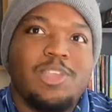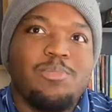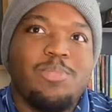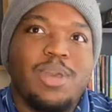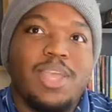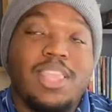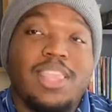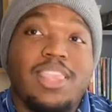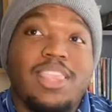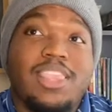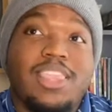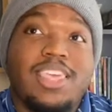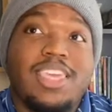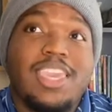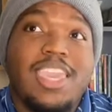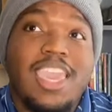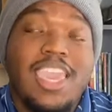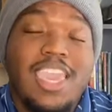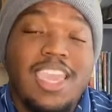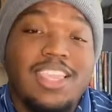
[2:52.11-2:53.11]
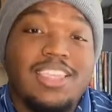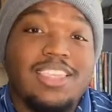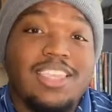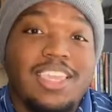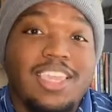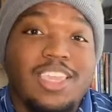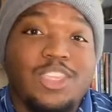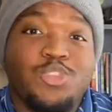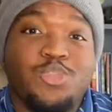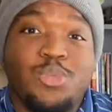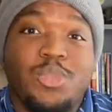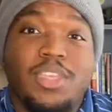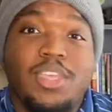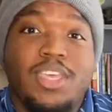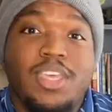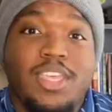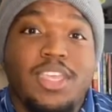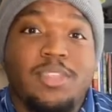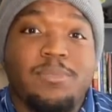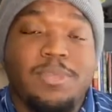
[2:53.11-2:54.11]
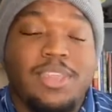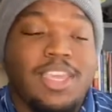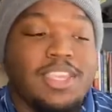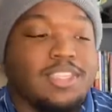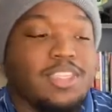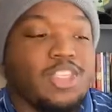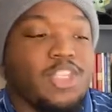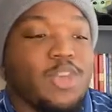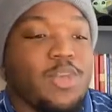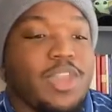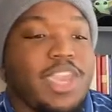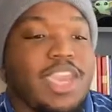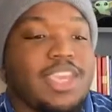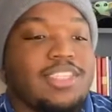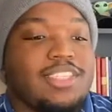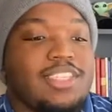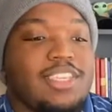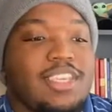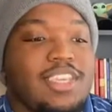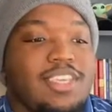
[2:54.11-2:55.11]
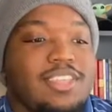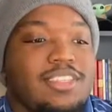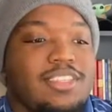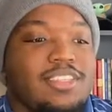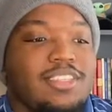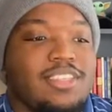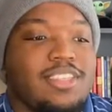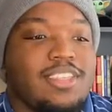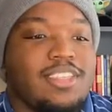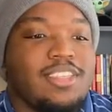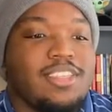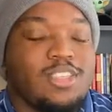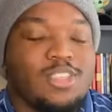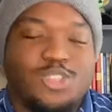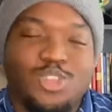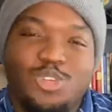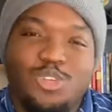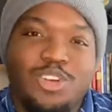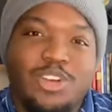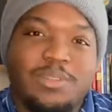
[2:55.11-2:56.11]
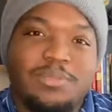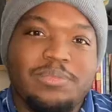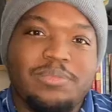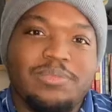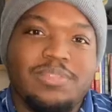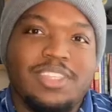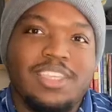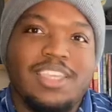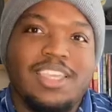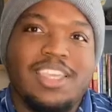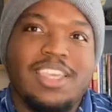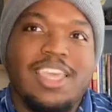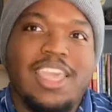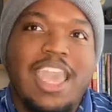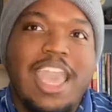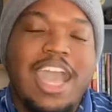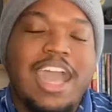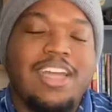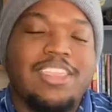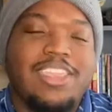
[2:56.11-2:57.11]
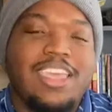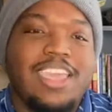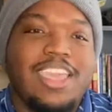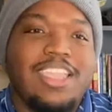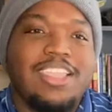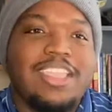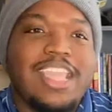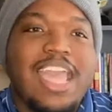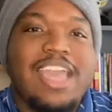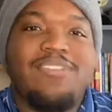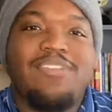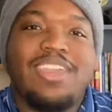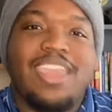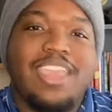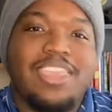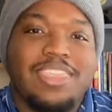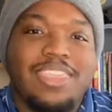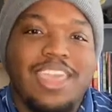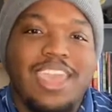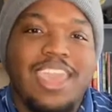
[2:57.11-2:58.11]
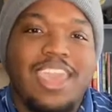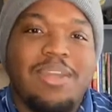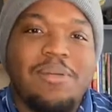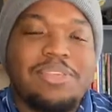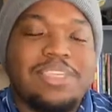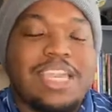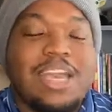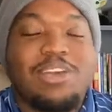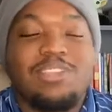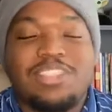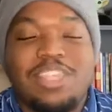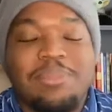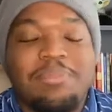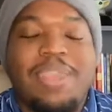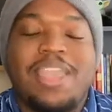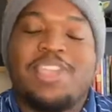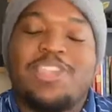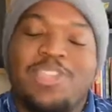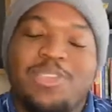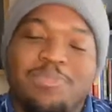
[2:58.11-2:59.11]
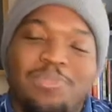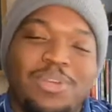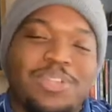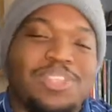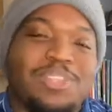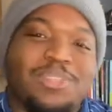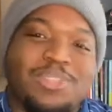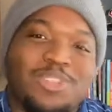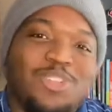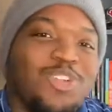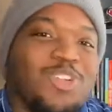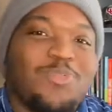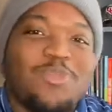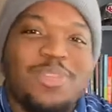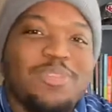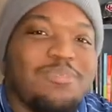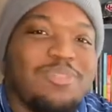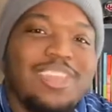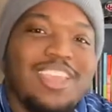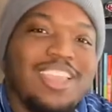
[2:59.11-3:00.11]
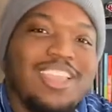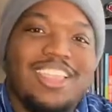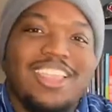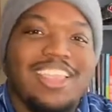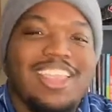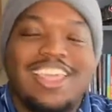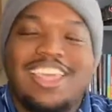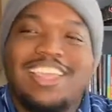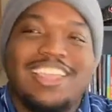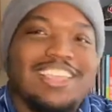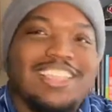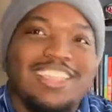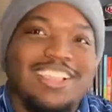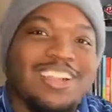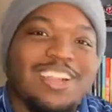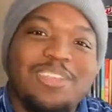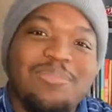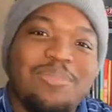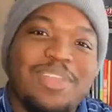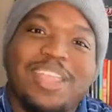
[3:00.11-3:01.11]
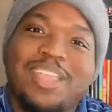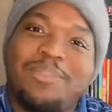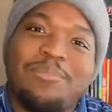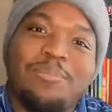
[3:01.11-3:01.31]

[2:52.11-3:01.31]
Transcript: but the ending is really good because it showcases the storm, how they navigate that, which I was like, man, I should put the storm in the beginning, like 30 minute